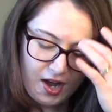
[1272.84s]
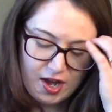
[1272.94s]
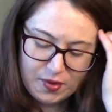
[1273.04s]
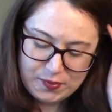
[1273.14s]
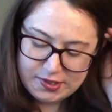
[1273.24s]

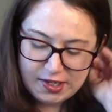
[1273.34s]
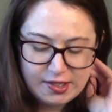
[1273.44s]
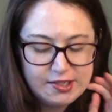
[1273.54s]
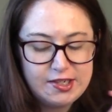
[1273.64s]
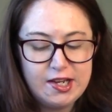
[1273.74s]
um,
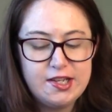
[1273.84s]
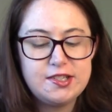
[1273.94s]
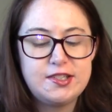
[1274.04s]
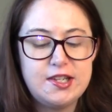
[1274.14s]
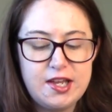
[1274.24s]
Silent Night
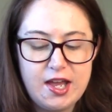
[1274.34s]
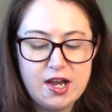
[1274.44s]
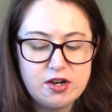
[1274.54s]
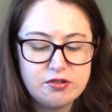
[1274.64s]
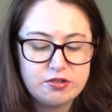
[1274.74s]

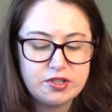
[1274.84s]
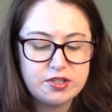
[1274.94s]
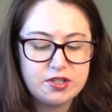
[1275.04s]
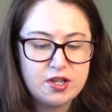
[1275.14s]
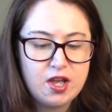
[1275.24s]

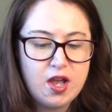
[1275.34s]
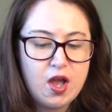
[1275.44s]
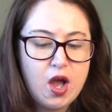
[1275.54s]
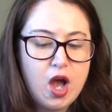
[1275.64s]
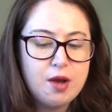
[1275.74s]
Stakeout
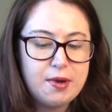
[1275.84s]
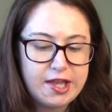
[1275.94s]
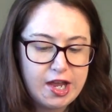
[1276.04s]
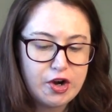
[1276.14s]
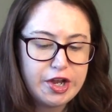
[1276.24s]
by
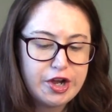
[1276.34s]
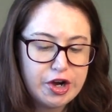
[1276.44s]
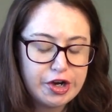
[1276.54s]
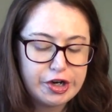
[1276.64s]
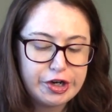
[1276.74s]
Kerry
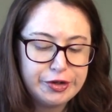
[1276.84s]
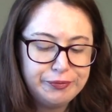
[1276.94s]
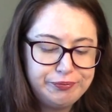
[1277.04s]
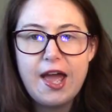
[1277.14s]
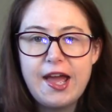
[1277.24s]

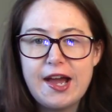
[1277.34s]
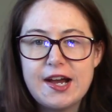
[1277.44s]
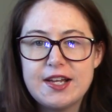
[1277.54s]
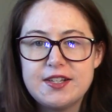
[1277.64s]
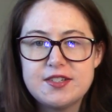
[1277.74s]
Connor
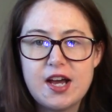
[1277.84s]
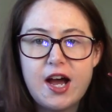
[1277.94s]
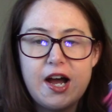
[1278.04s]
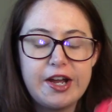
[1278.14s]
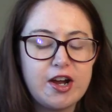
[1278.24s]
and
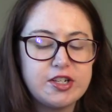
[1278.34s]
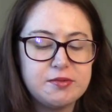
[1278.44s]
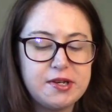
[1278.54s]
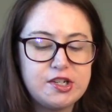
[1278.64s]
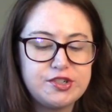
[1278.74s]
I got to
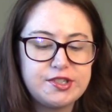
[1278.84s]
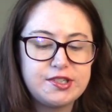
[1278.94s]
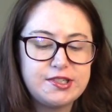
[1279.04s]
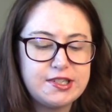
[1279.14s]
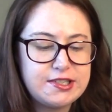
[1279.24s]
page
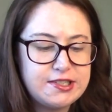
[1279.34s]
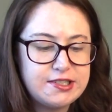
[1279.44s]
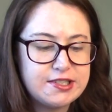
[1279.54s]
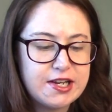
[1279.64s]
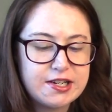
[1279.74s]

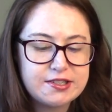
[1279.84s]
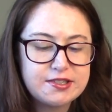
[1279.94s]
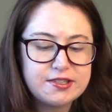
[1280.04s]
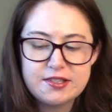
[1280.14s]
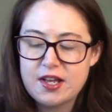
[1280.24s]

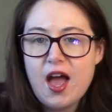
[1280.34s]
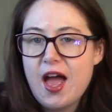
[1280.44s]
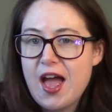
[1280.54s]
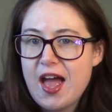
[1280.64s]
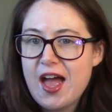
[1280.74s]
66
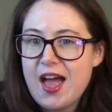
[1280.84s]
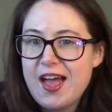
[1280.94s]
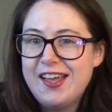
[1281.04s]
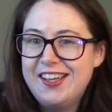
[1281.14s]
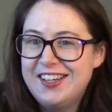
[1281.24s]
and